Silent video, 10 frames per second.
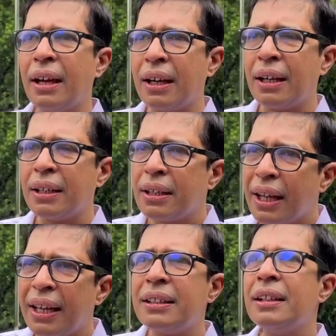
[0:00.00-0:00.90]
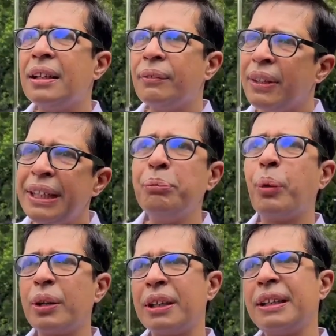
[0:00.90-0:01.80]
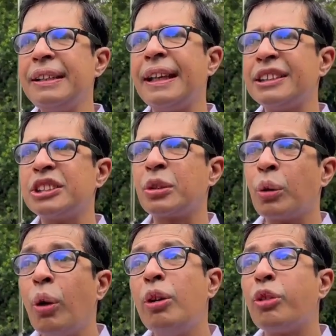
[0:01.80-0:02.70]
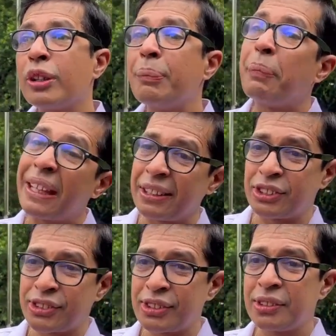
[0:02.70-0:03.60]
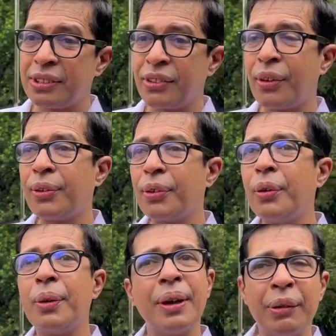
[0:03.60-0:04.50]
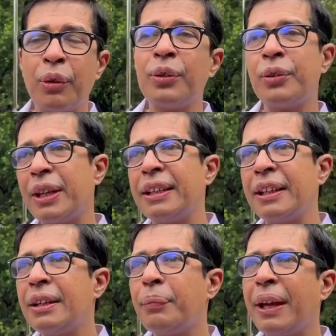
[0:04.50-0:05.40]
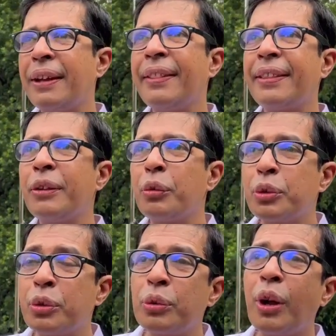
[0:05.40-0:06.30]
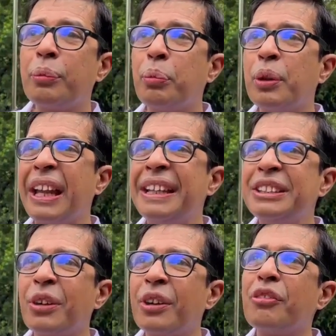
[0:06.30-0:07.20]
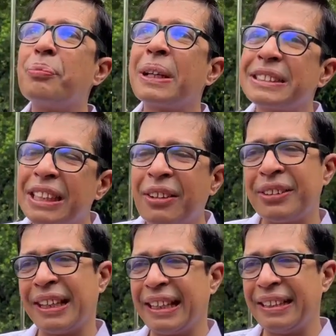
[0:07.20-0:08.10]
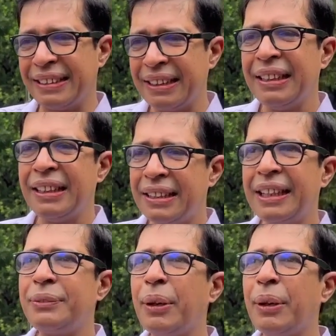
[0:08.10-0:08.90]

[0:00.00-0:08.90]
Uh, and very importantly, there is a role for the parents. That's also I want to tell here. Parents do, should not put any sort of pressure on the club, right?